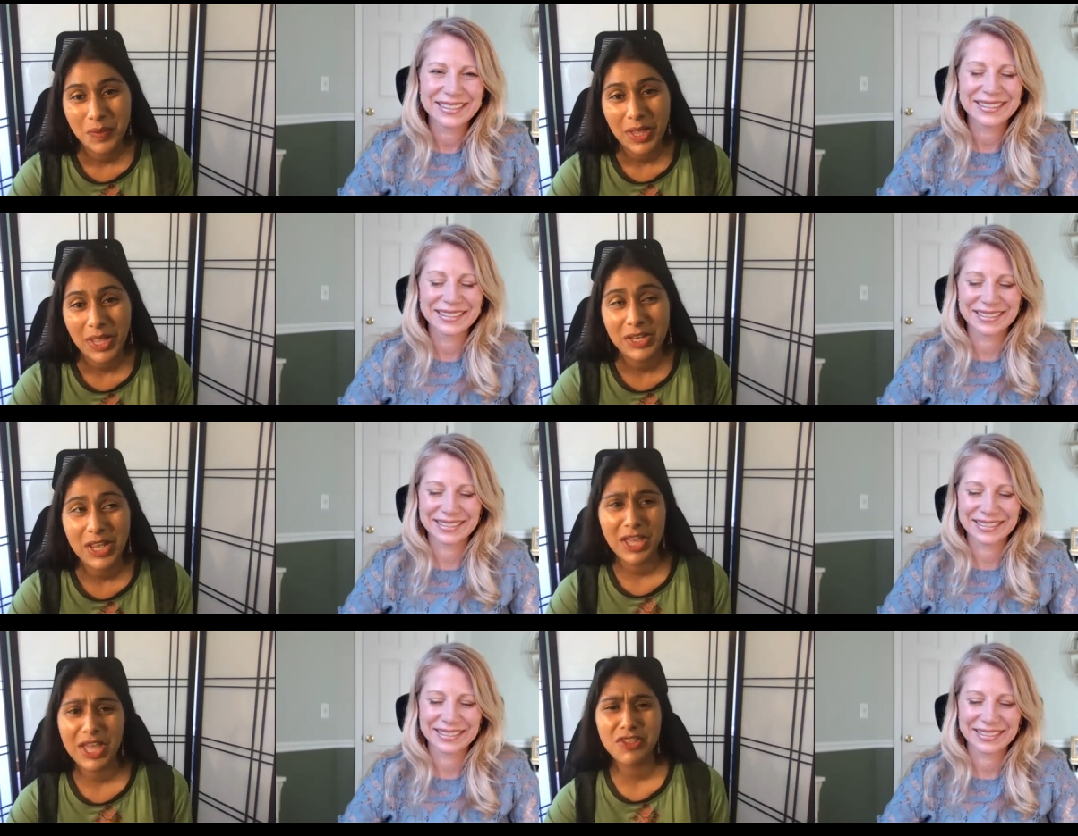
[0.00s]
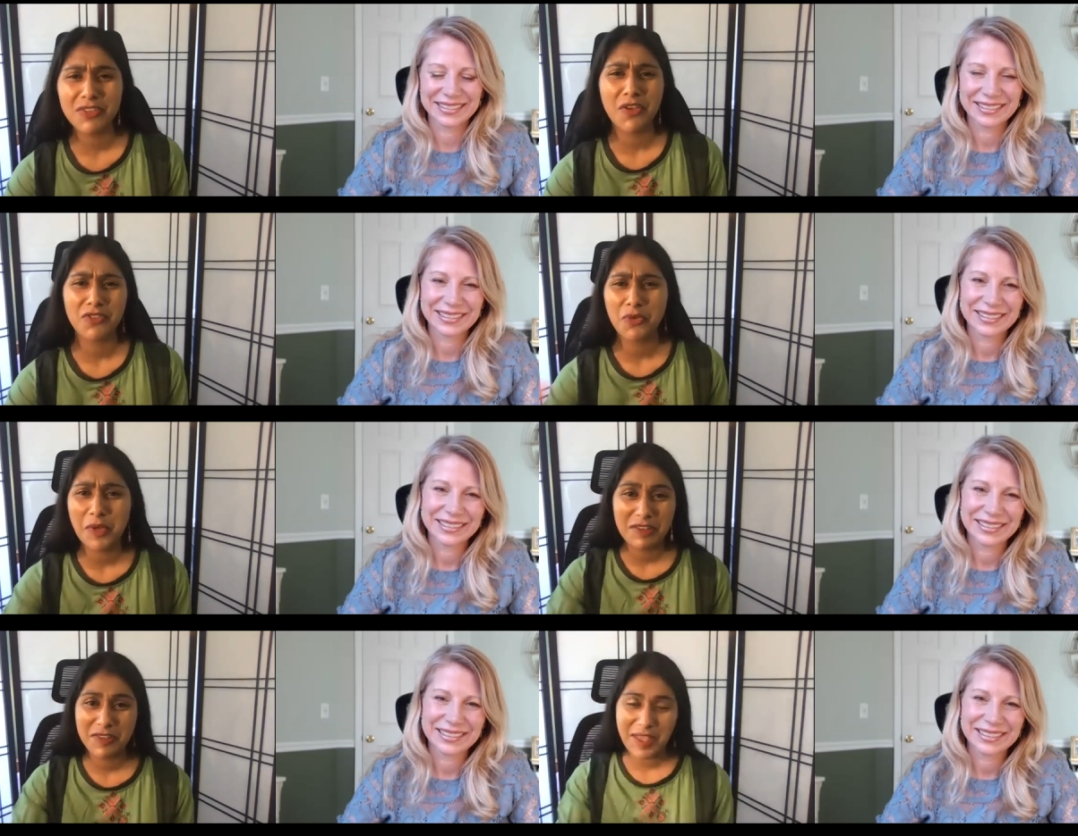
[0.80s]
Speaker 1: And I just also
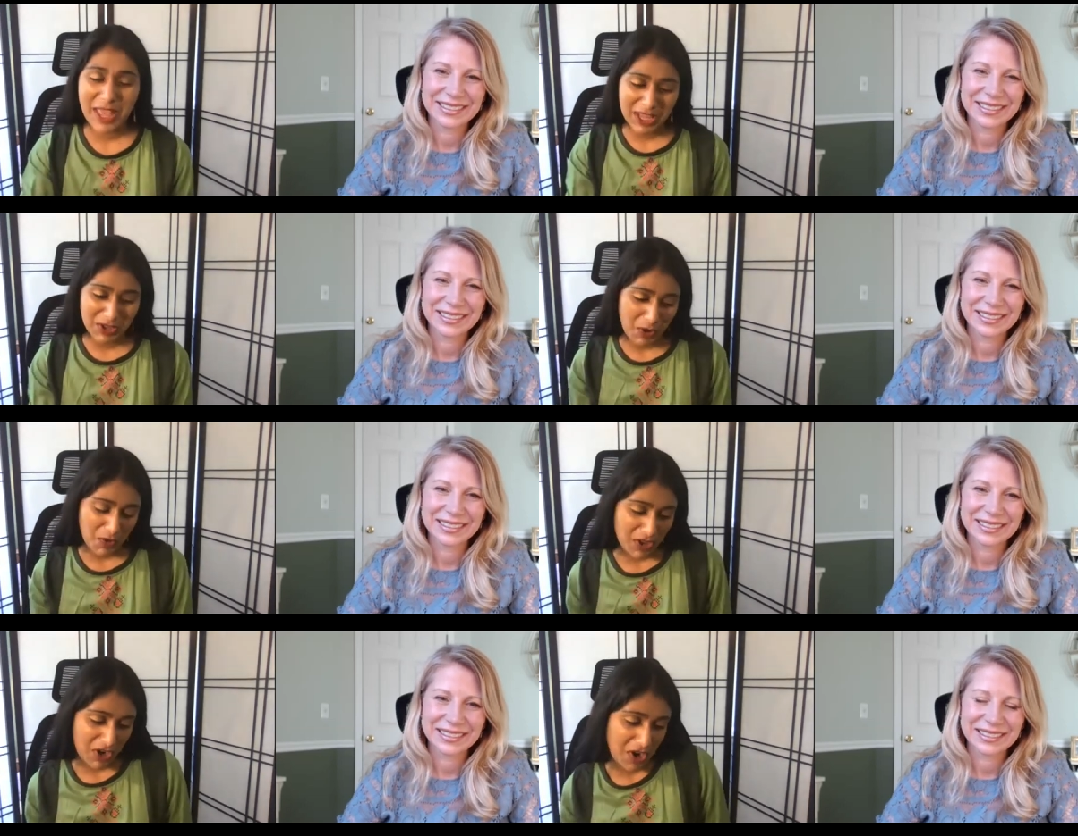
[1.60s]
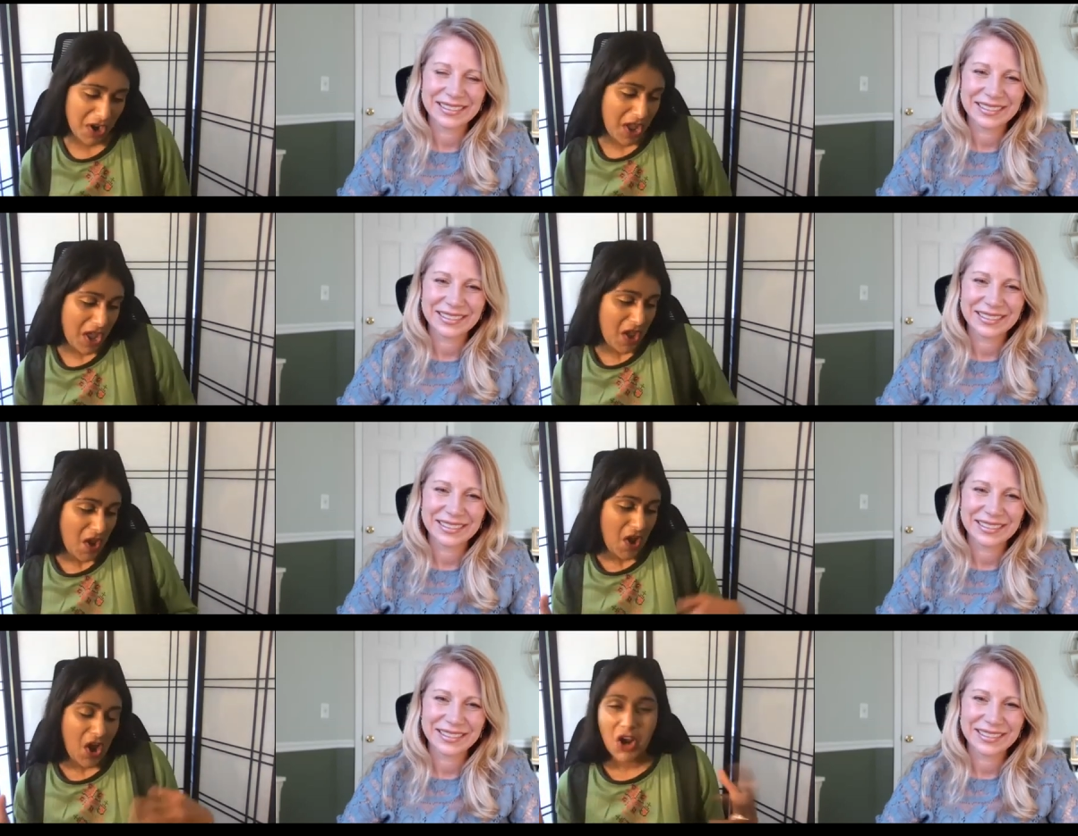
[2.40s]
want to say, you know, there
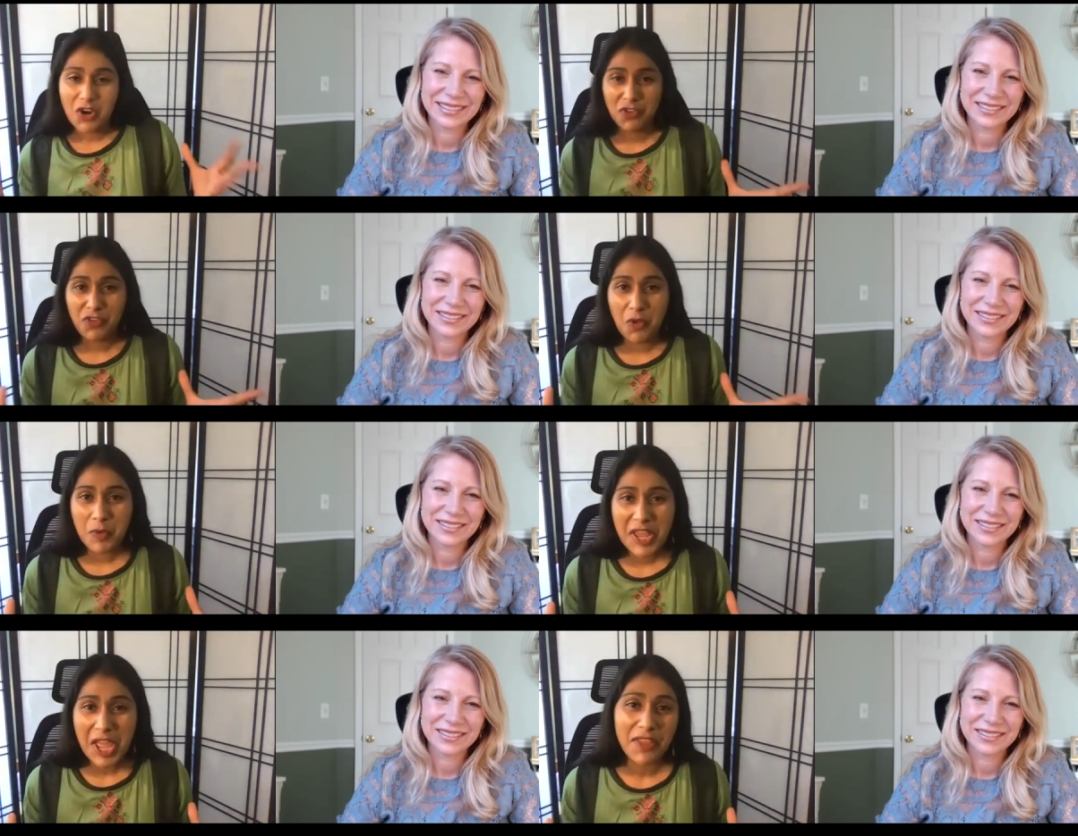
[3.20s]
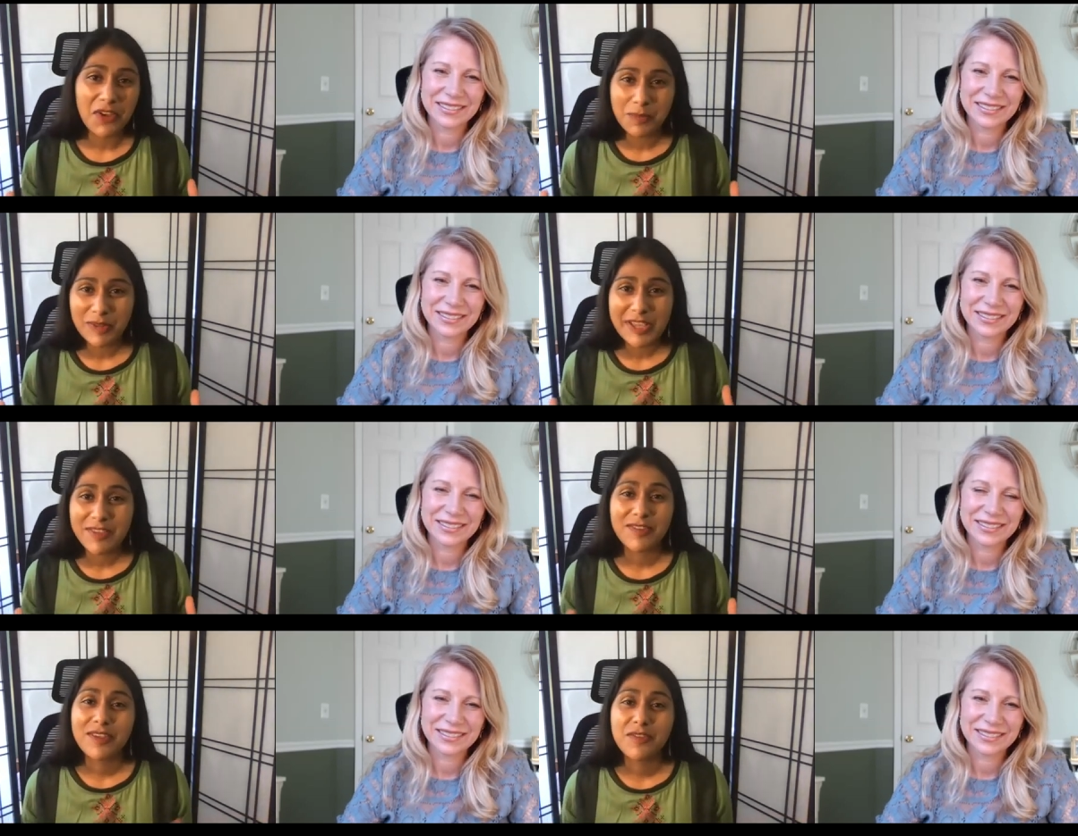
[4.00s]
are so many other
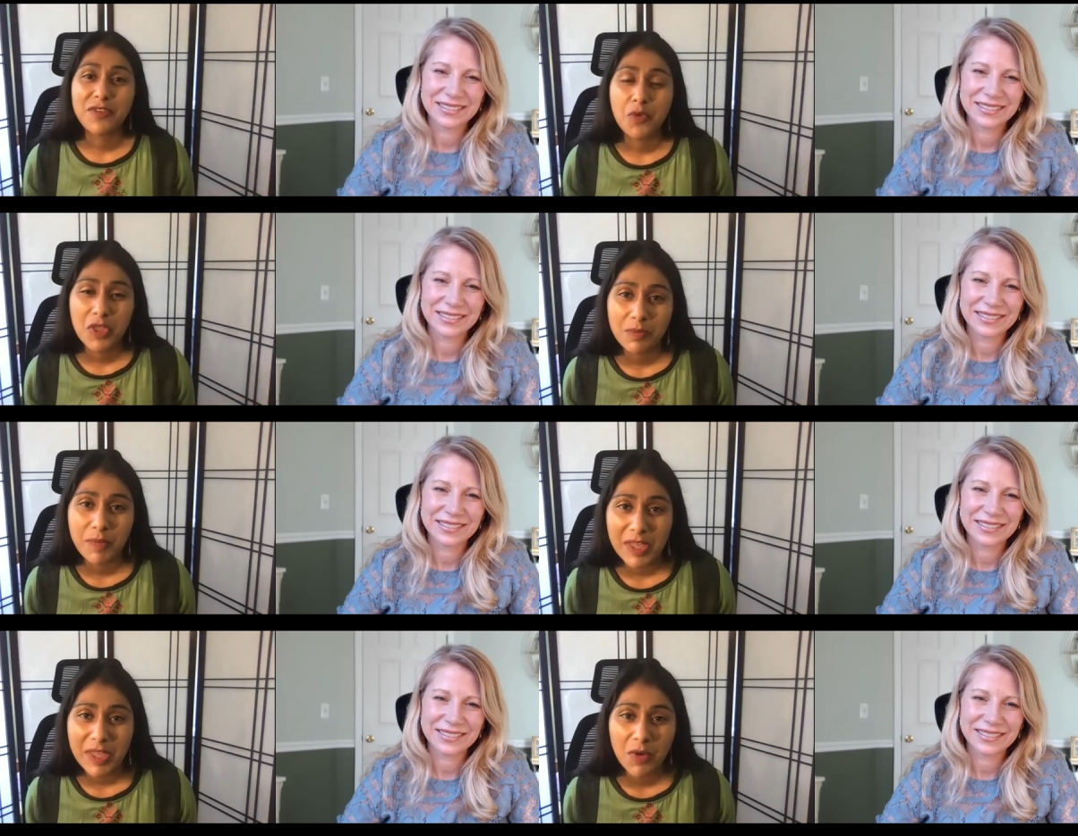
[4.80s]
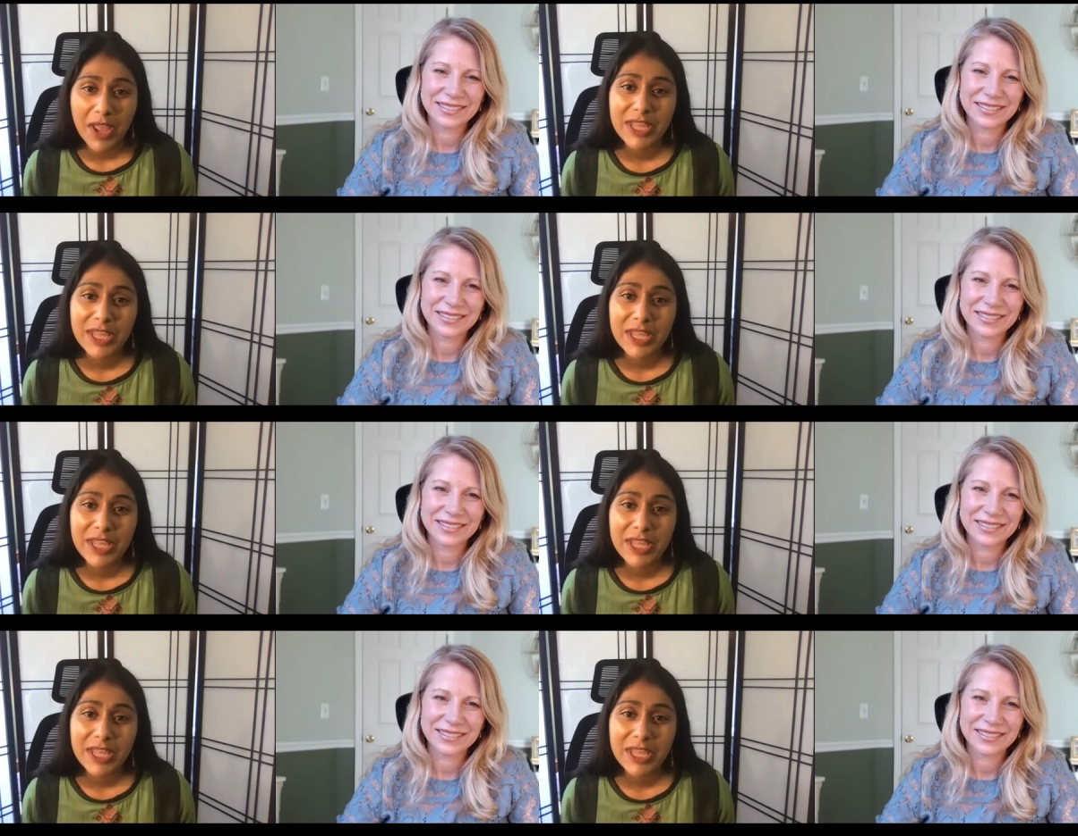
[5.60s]
places you could be right